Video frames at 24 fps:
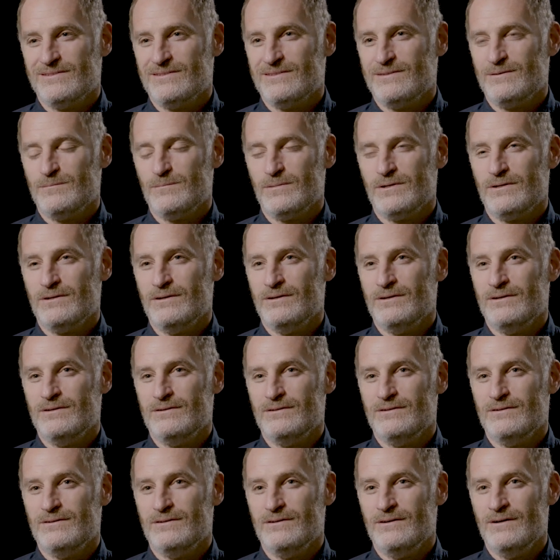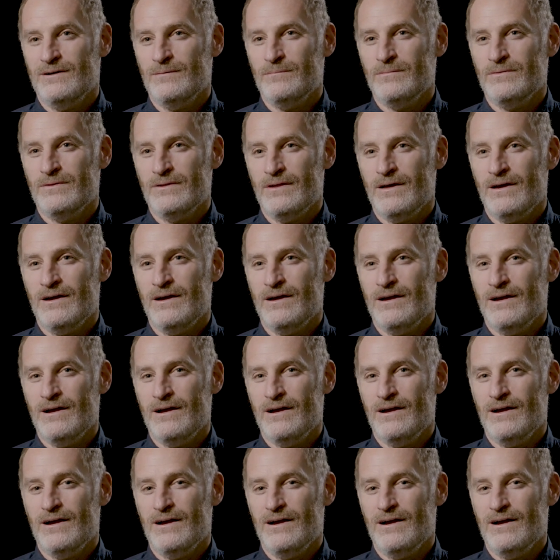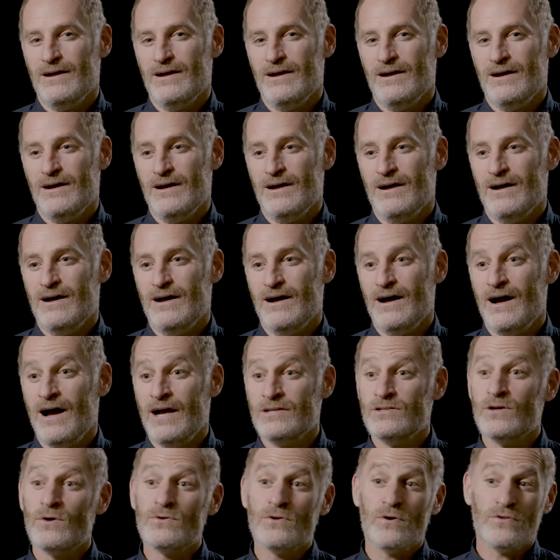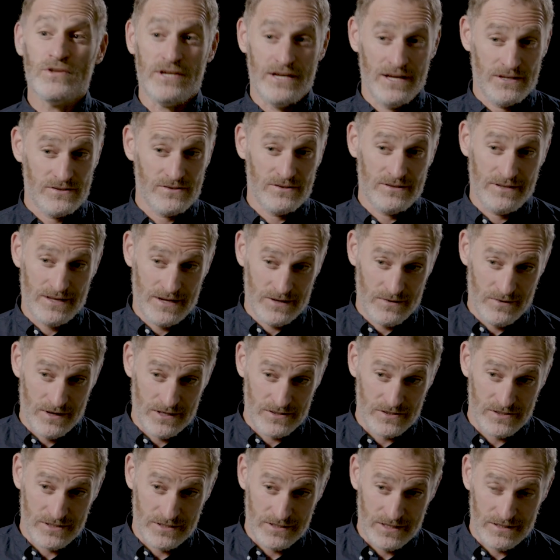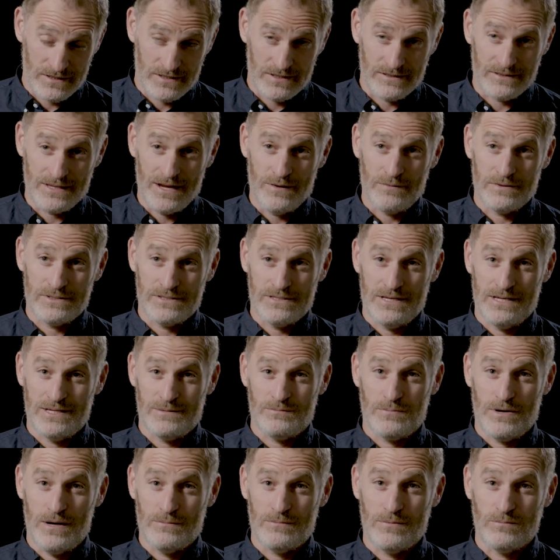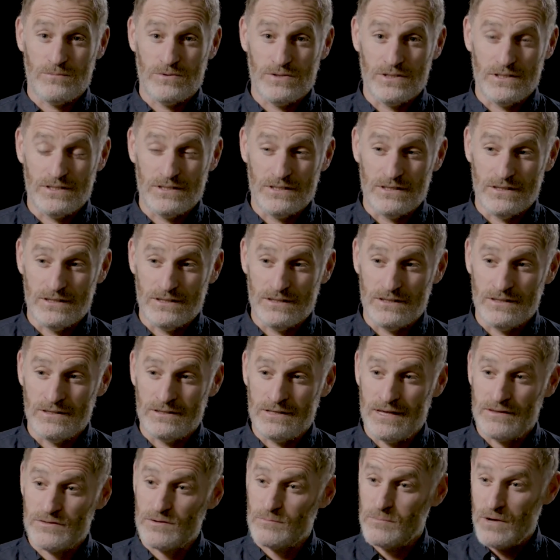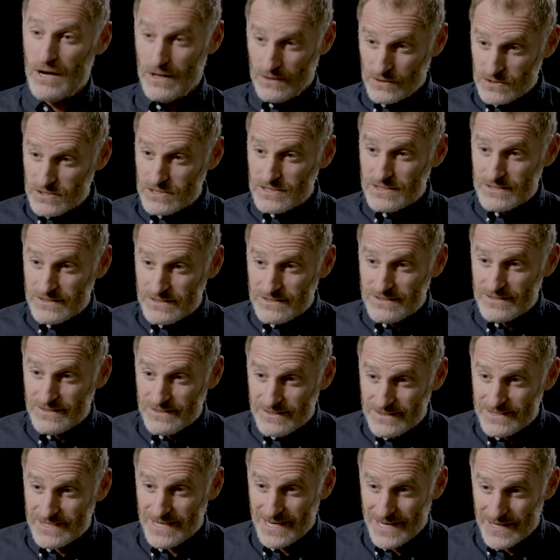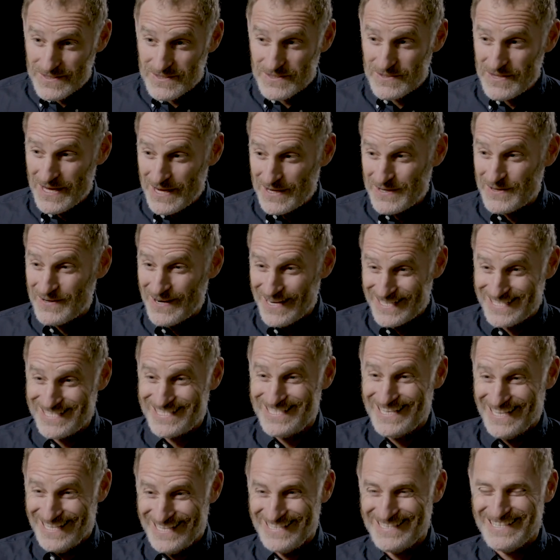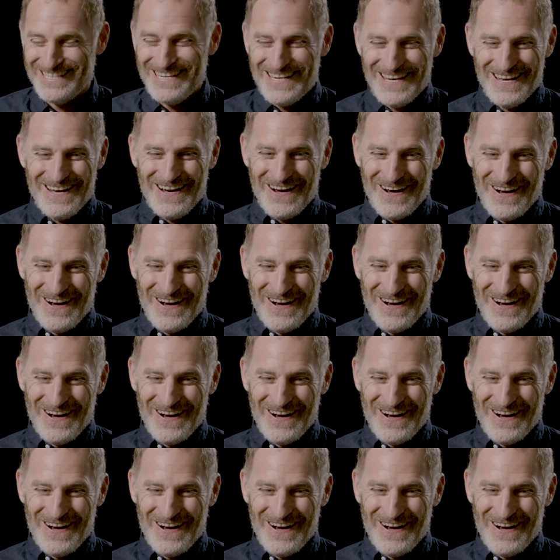Oh my God. I don't know the answer to that question. I think that would take probably an anthropologist to answer that question.